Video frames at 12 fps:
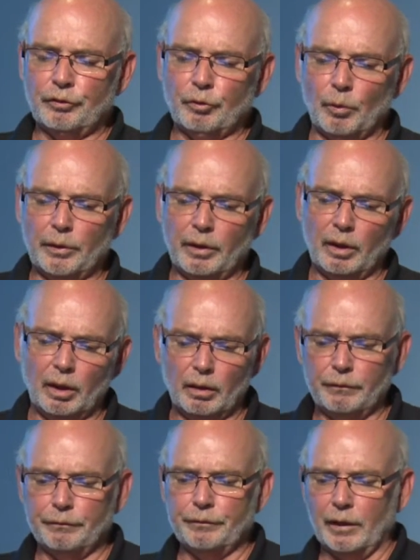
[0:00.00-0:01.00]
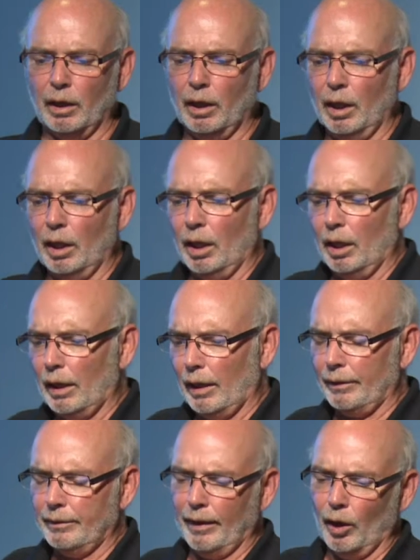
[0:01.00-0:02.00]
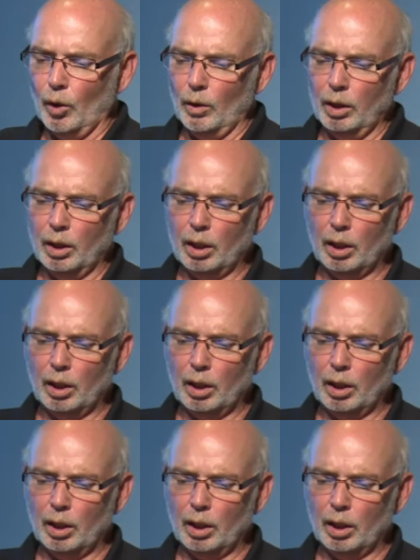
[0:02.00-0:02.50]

sort of tell